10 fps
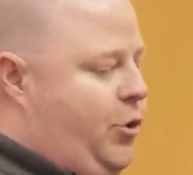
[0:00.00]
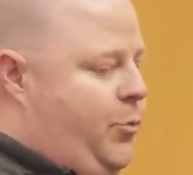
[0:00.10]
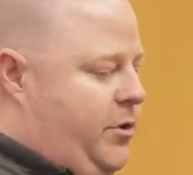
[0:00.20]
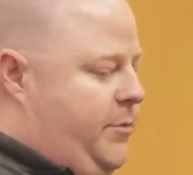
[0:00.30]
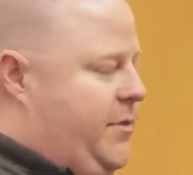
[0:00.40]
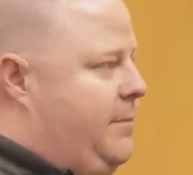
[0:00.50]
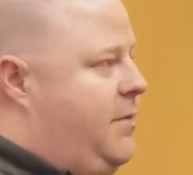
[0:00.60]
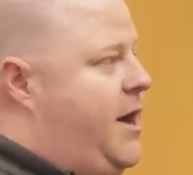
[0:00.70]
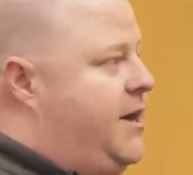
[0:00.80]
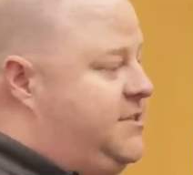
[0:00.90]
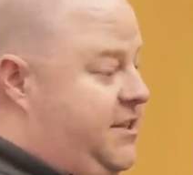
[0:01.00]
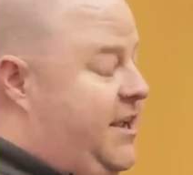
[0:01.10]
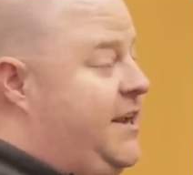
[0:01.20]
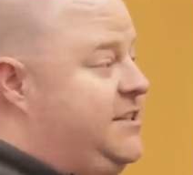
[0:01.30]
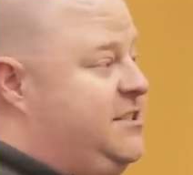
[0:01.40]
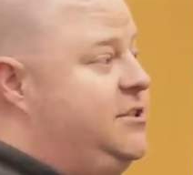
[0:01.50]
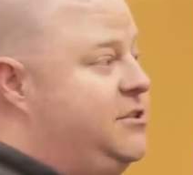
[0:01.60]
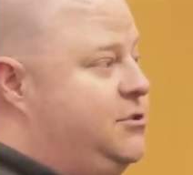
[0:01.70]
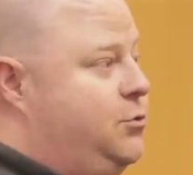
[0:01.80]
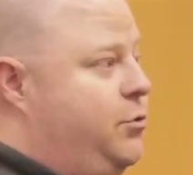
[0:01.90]
open up that box and to kind of see
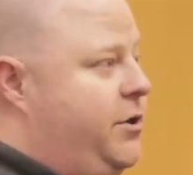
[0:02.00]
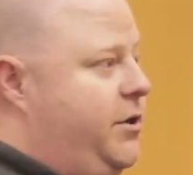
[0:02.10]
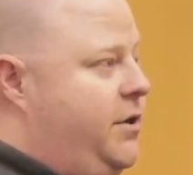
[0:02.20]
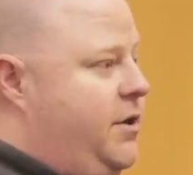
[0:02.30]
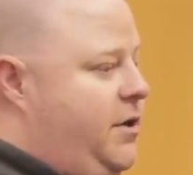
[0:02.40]
the story